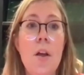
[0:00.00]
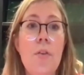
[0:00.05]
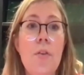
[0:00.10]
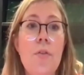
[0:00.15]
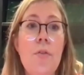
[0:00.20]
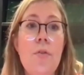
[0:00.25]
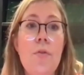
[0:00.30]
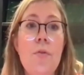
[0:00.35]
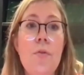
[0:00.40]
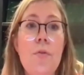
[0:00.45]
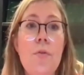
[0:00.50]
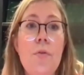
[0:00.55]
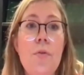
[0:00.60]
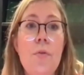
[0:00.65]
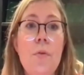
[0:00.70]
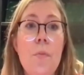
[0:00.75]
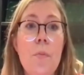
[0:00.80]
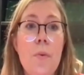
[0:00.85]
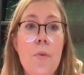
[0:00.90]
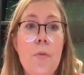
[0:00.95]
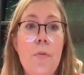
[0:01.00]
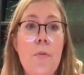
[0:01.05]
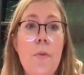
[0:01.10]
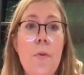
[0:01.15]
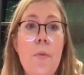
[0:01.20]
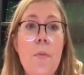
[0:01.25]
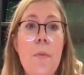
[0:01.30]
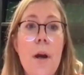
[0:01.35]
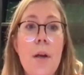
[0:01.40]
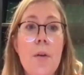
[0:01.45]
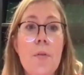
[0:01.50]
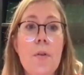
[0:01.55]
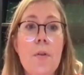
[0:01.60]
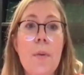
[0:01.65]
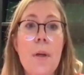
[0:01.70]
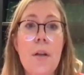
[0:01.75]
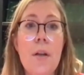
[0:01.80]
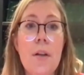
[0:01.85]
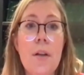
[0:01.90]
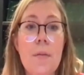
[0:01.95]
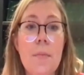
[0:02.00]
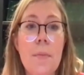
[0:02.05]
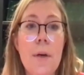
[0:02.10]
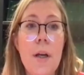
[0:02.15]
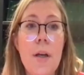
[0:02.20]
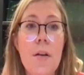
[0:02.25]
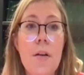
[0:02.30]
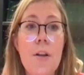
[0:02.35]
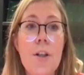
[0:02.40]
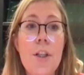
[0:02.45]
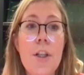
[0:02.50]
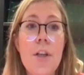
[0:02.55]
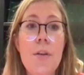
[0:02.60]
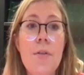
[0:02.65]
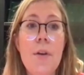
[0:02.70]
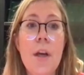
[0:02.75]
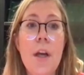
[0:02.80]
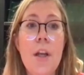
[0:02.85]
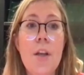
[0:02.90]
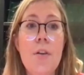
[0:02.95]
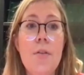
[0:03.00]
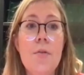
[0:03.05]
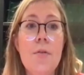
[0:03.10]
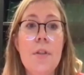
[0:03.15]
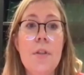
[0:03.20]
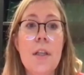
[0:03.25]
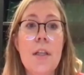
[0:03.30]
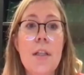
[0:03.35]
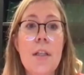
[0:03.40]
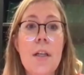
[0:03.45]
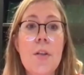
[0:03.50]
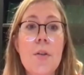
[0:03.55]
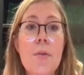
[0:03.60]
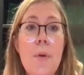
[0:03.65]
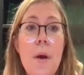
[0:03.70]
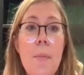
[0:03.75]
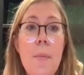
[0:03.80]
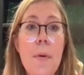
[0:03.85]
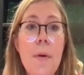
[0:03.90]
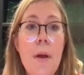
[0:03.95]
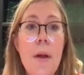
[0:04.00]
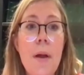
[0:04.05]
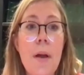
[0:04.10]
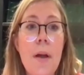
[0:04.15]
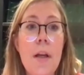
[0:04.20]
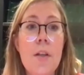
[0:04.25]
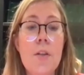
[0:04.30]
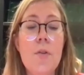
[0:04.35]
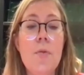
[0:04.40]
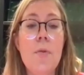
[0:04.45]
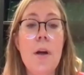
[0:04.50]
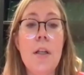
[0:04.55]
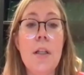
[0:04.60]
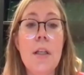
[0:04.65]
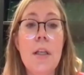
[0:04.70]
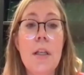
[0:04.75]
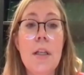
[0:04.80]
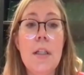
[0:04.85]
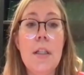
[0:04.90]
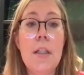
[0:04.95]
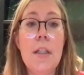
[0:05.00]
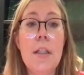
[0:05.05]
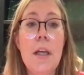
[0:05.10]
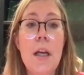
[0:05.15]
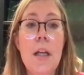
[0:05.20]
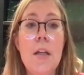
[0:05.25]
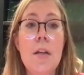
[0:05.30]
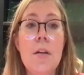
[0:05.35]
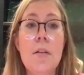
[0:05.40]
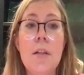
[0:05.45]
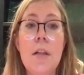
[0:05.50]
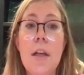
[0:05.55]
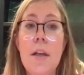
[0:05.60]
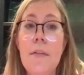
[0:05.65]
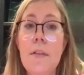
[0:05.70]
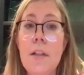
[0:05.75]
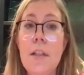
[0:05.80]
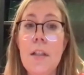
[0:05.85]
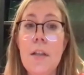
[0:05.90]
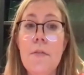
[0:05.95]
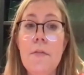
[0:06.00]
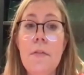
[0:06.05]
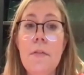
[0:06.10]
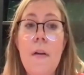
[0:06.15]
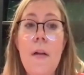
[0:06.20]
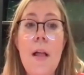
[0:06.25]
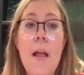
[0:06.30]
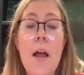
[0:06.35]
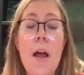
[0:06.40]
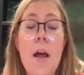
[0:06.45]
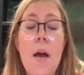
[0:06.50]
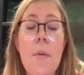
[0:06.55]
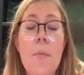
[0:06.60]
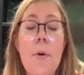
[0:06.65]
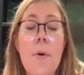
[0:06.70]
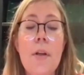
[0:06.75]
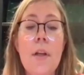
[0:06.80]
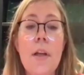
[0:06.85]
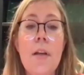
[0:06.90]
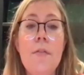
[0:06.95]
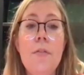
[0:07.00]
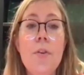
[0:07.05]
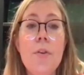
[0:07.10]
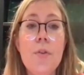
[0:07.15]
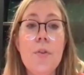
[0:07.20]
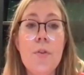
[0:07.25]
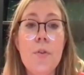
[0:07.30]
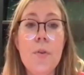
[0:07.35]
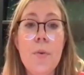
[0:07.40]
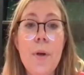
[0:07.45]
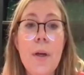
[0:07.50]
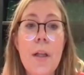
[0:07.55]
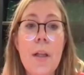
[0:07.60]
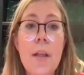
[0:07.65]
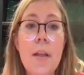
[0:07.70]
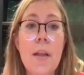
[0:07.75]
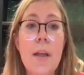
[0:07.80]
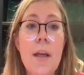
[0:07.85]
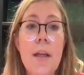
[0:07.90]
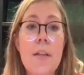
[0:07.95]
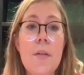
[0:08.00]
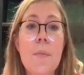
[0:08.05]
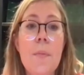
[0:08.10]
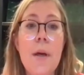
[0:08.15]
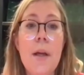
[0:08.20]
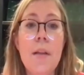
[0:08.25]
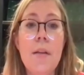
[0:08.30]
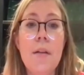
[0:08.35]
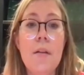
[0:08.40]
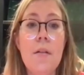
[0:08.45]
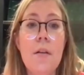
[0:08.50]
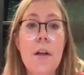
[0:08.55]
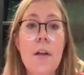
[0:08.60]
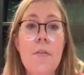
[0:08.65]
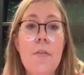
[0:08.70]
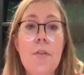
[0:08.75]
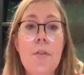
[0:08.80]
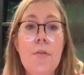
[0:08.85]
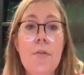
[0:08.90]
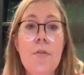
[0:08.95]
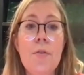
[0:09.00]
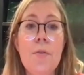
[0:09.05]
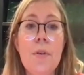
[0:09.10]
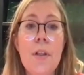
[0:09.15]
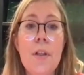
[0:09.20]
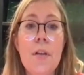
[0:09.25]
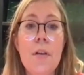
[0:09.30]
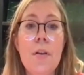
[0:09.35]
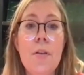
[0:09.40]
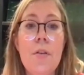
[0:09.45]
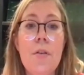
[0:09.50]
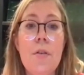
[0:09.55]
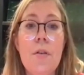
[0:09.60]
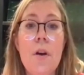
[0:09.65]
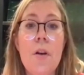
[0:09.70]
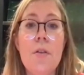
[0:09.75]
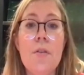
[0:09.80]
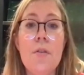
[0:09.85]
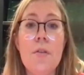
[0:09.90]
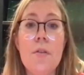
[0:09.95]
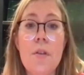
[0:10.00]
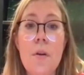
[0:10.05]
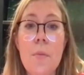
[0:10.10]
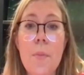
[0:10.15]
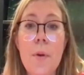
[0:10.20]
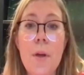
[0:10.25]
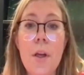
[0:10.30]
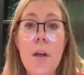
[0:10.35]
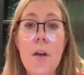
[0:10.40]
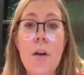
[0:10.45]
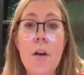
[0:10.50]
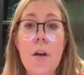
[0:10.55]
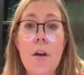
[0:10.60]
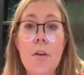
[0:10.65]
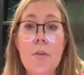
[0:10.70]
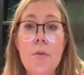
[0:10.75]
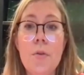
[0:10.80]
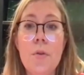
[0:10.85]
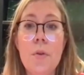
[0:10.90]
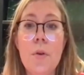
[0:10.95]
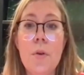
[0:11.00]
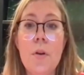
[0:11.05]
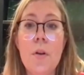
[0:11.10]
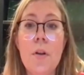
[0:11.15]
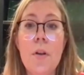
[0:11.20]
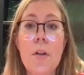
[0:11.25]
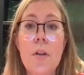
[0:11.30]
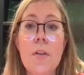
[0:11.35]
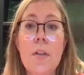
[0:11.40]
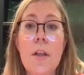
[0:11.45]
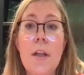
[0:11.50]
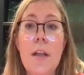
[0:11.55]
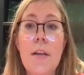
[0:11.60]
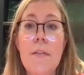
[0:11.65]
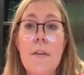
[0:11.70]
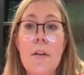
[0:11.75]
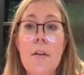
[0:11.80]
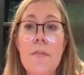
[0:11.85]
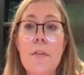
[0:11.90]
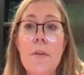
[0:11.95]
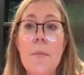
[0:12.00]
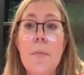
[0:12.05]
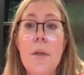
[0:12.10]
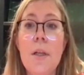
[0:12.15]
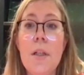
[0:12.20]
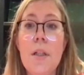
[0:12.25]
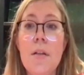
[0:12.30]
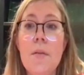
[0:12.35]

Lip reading: To perform microbiology, you can use nasal swab. It's quite easy and non-invasive. But if you do it, it's better if you do it under endoscopic control at the level of the middle